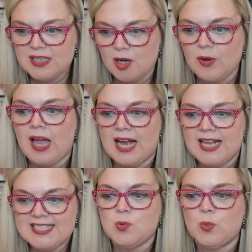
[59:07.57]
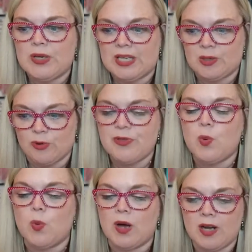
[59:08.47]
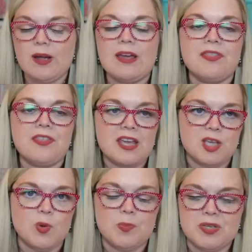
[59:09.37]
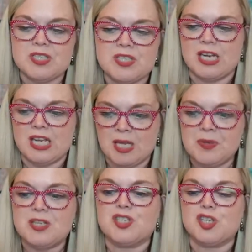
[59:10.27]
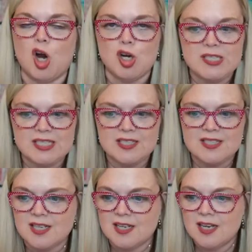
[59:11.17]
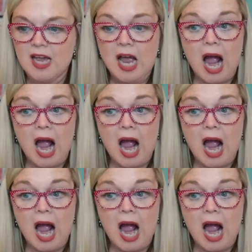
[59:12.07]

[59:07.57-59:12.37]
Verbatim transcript: Okay, I didn't win. Ruthie won. Okay, thank you, impish, impish artist. Sorry about that.